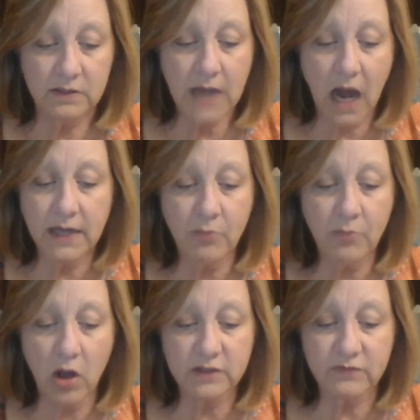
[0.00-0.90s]
tiny
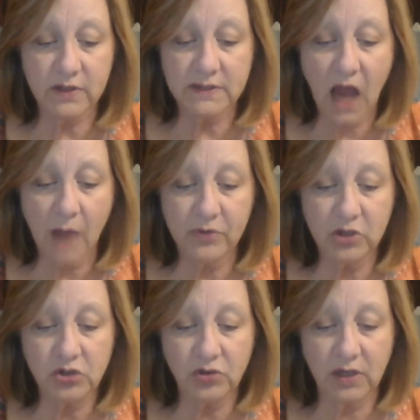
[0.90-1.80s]
balls for the top of
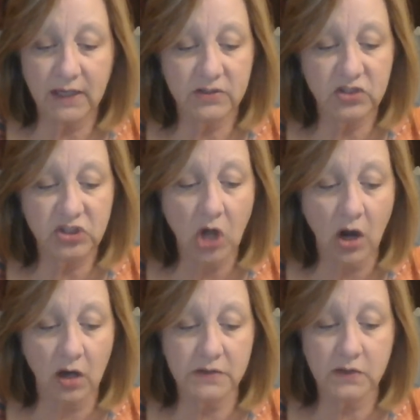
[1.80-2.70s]
the tree,
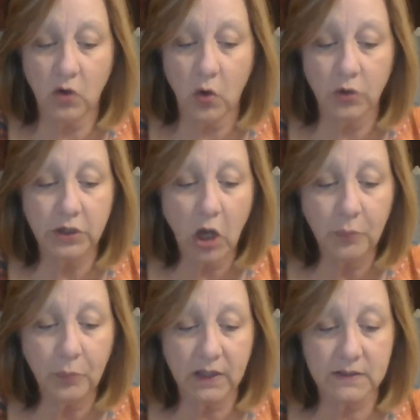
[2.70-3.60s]
stars,
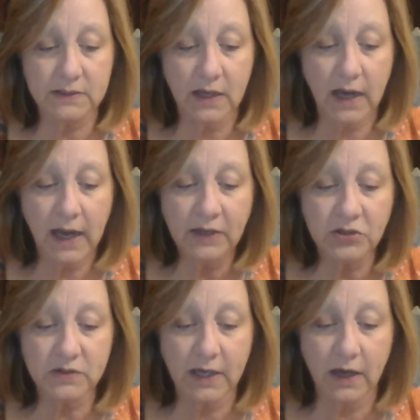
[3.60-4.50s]
cornucopias,
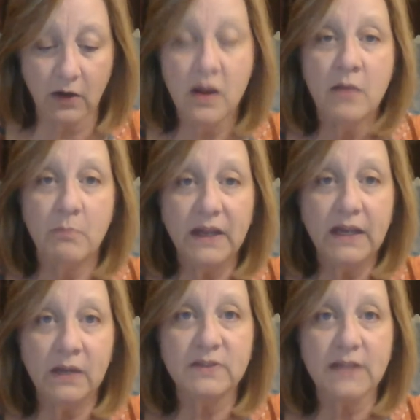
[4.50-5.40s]
angel's hair,
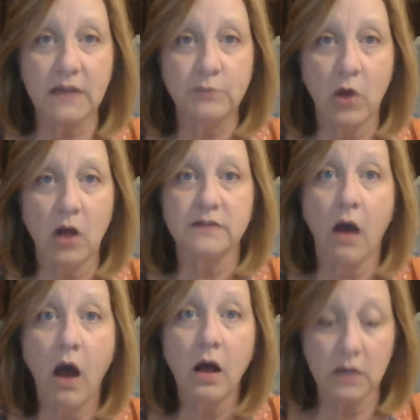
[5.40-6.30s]
medium sized balls,
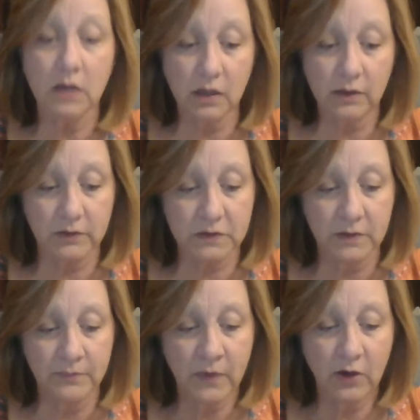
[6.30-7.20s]
all colors,
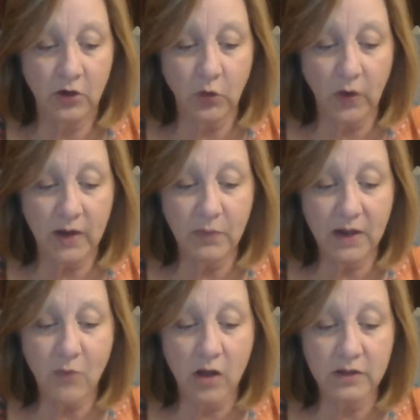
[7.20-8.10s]
great
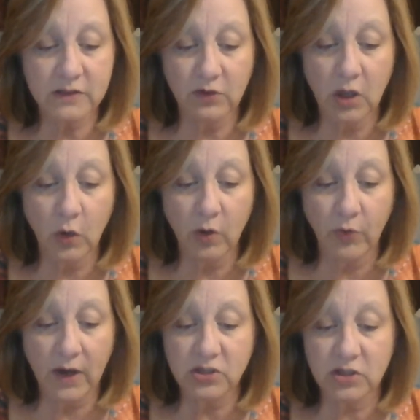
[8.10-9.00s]
big balls for lower
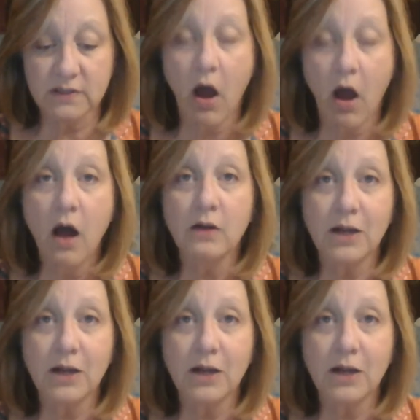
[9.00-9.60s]
branches, all